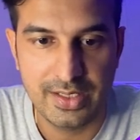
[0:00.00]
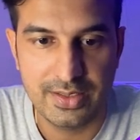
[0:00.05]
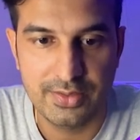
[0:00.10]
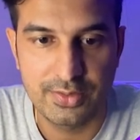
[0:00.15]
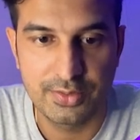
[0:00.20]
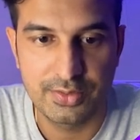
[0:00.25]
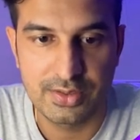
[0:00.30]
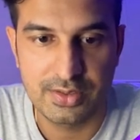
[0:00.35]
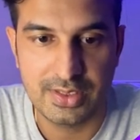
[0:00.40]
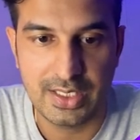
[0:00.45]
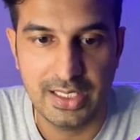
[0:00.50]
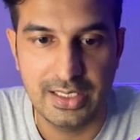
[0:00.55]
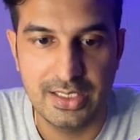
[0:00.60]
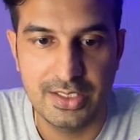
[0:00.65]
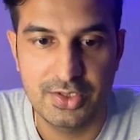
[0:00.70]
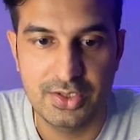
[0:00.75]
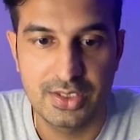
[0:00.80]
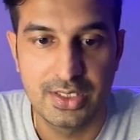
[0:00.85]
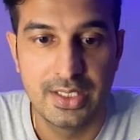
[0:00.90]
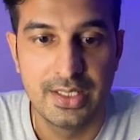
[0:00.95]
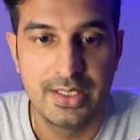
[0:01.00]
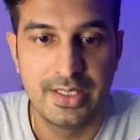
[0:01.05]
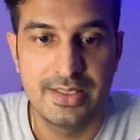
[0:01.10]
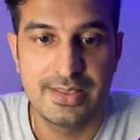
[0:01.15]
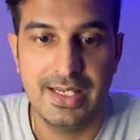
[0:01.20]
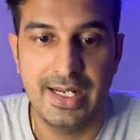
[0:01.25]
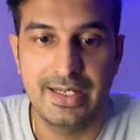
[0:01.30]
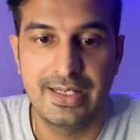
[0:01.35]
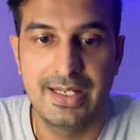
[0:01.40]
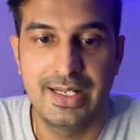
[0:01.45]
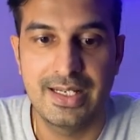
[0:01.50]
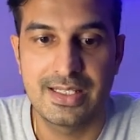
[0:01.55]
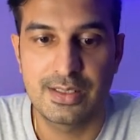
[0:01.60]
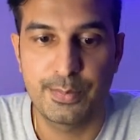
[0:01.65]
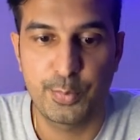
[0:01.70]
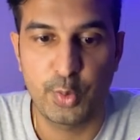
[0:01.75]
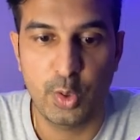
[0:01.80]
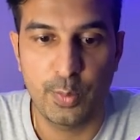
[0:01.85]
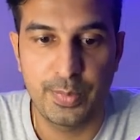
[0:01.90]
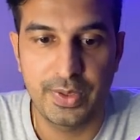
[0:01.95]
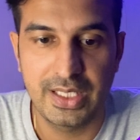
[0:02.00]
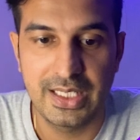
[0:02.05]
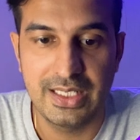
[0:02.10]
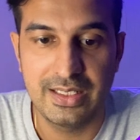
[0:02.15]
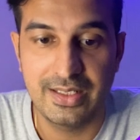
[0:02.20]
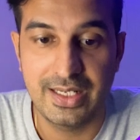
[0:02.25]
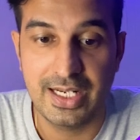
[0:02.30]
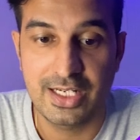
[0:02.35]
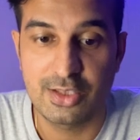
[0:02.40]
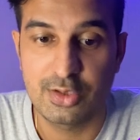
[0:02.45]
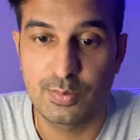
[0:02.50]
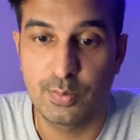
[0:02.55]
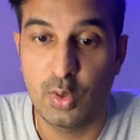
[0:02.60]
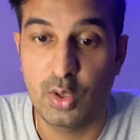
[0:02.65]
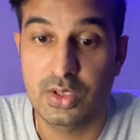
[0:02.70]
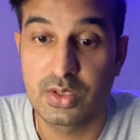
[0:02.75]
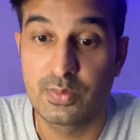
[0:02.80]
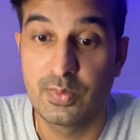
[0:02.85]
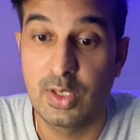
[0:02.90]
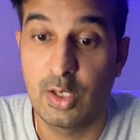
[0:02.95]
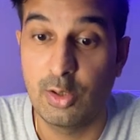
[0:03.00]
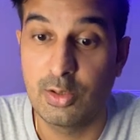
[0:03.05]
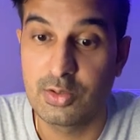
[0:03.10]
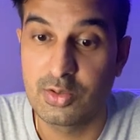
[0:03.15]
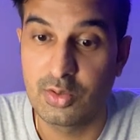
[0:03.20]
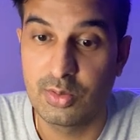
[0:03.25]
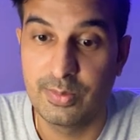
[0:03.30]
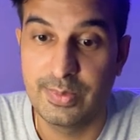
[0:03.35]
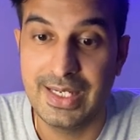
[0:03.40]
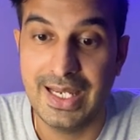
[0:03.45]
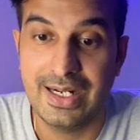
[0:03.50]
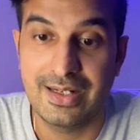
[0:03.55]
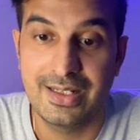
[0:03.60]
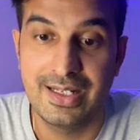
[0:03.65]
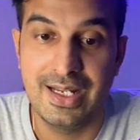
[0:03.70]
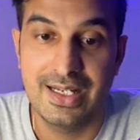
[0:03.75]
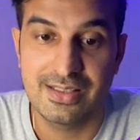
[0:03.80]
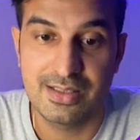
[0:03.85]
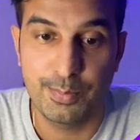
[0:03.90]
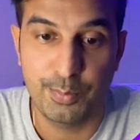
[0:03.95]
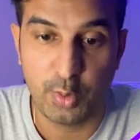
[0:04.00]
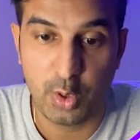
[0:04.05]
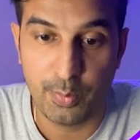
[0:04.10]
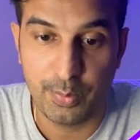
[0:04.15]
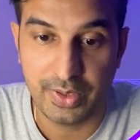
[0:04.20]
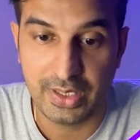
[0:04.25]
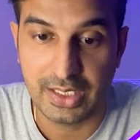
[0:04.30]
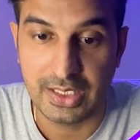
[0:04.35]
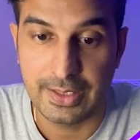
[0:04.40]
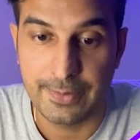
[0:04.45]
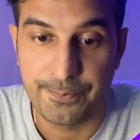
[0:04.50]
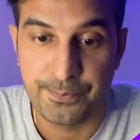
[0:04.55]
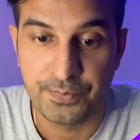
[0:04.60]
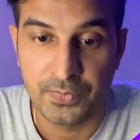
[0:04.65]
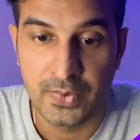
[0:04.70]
The stylish is acting as a property. Text box will also be acting as a property.